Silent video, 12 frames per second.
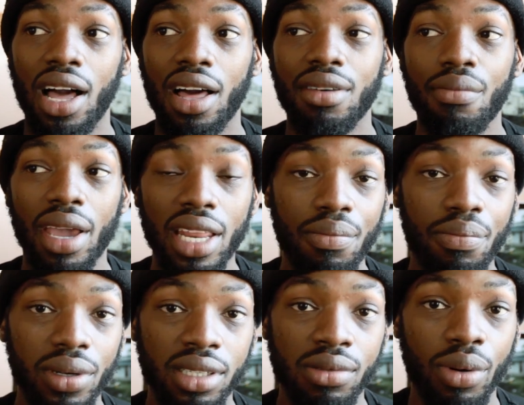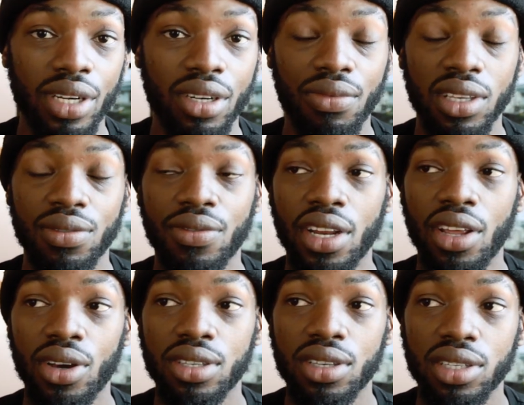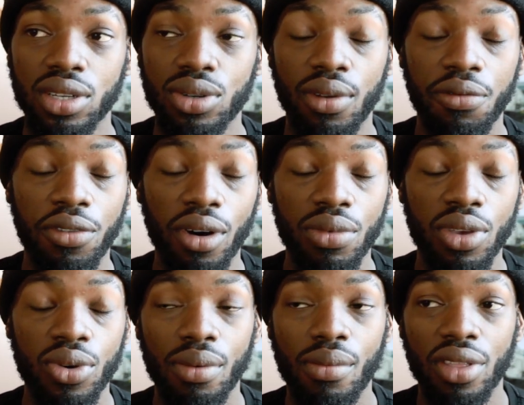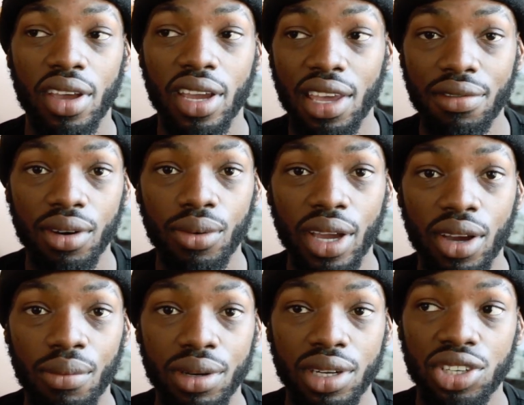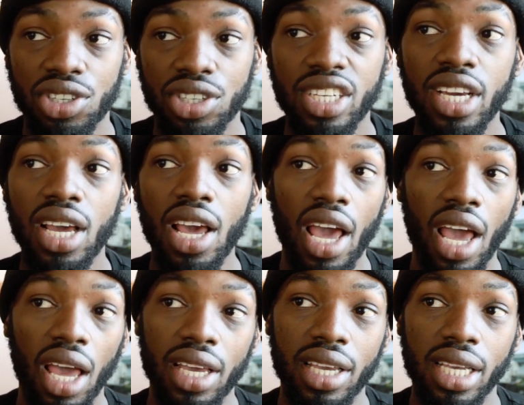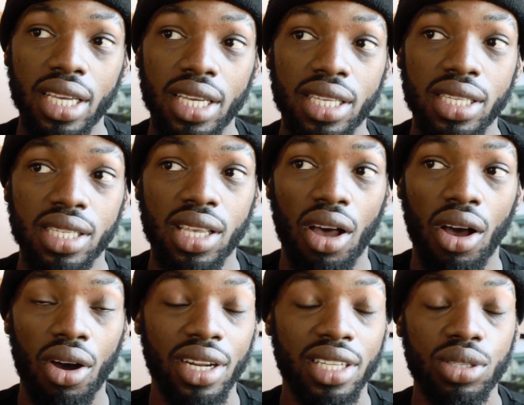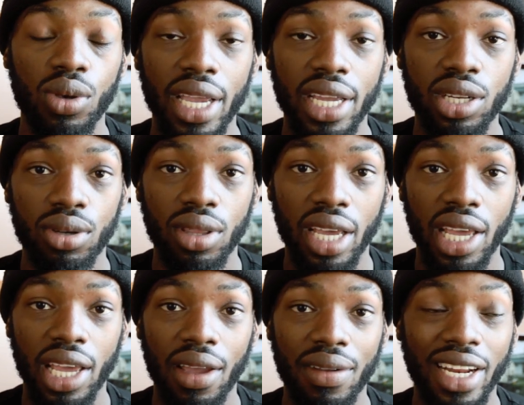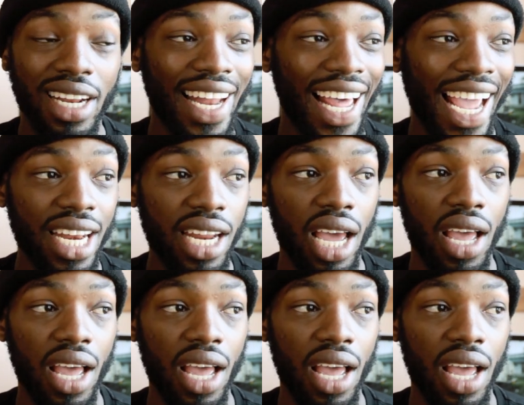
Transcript: the main important point of this video is also to inform you about the giveaway competition is on its way to the deadline,